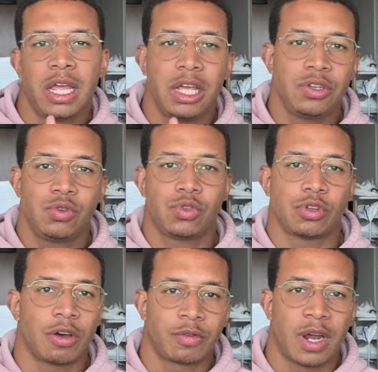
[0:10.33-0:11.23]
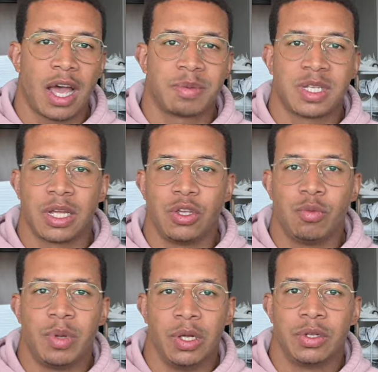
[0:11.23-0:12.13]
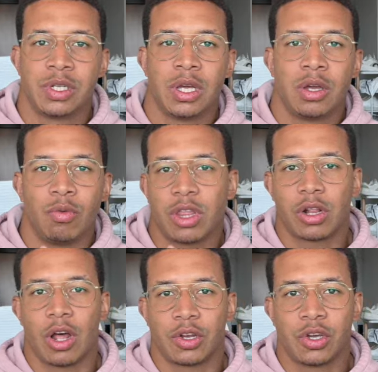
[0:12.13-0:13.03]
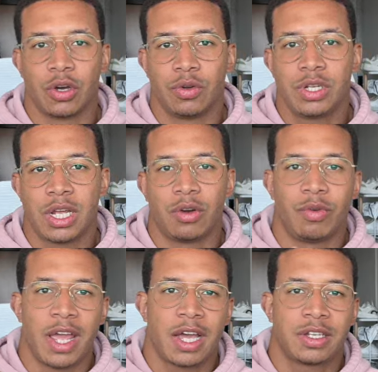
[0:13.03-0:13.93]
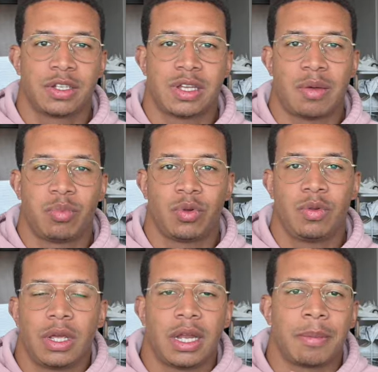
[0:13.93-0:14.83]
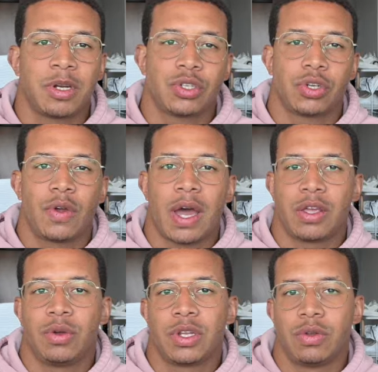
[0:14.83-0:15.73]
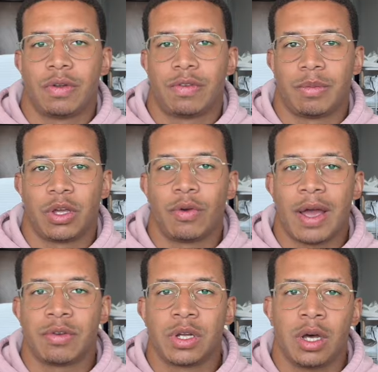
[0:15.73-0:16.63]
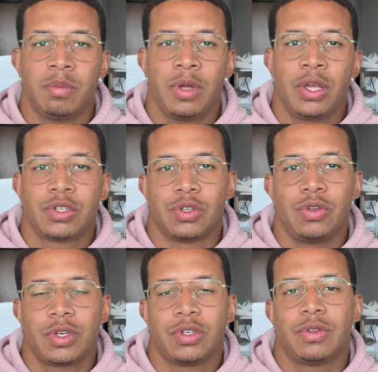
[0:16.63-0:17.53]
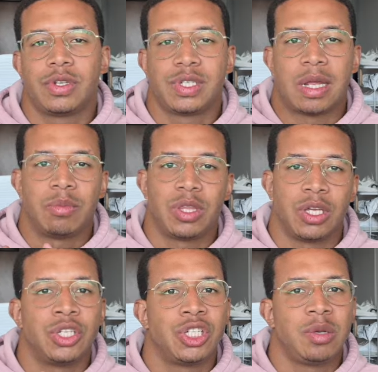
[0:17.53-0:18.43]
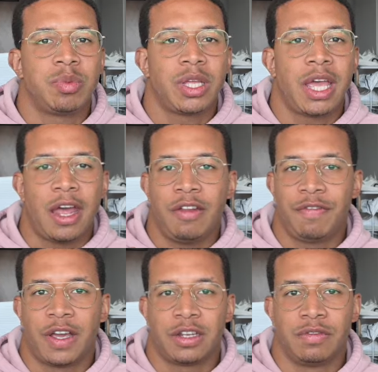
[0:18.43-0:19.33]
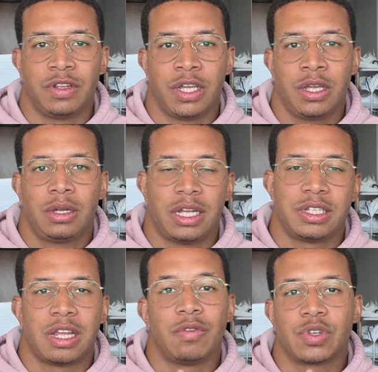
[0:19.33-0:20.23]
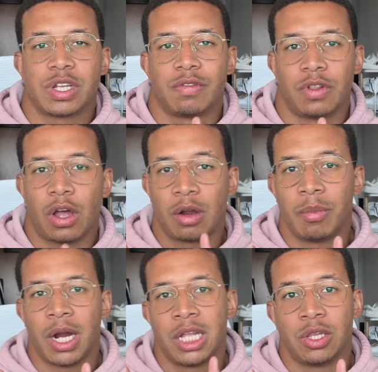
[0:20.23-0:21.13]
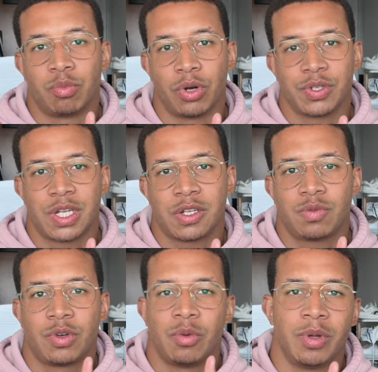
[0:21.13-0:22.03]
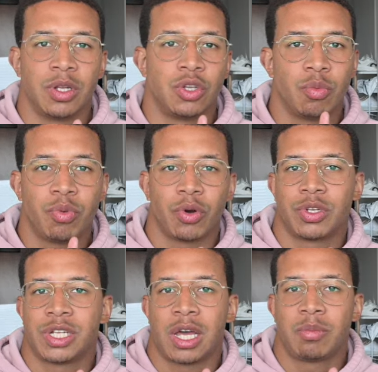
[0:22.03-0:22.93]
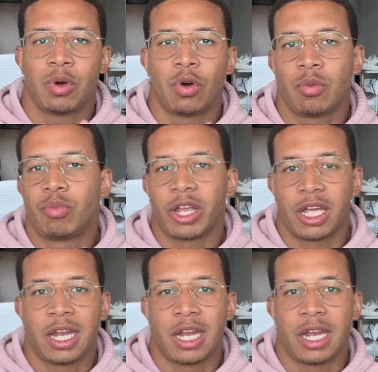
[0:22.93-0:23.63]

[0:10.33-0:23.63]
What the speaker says: into software apps that you build with Claude Code and a React example. And I'm going to show you how you can do it from the ground up so you can do the same thing cheaply and effectively and save yourself a lot of money in the process when you're building your prototype or bringing an